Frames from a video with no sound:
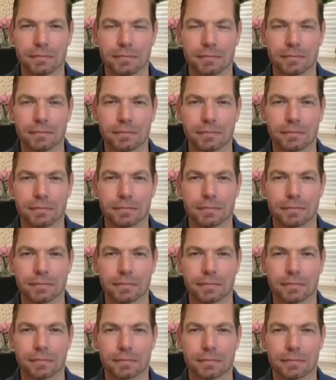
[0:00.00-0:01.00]

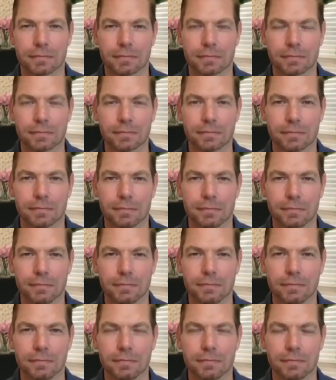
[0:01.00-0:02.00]

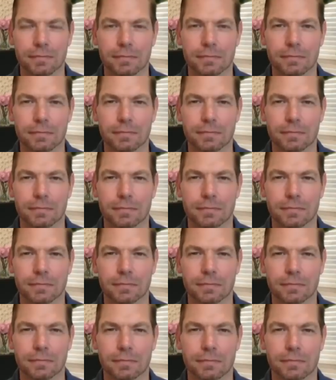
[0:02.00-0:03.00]

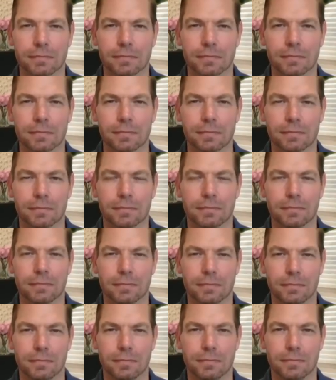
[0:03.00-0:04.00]

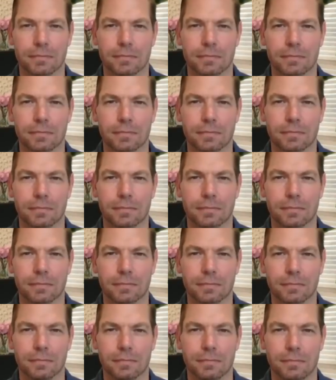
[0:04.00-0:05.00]

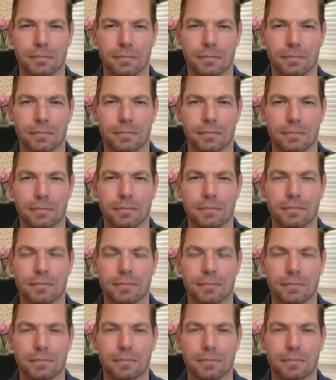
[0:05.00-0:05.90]
No words are spoken by the person on screen.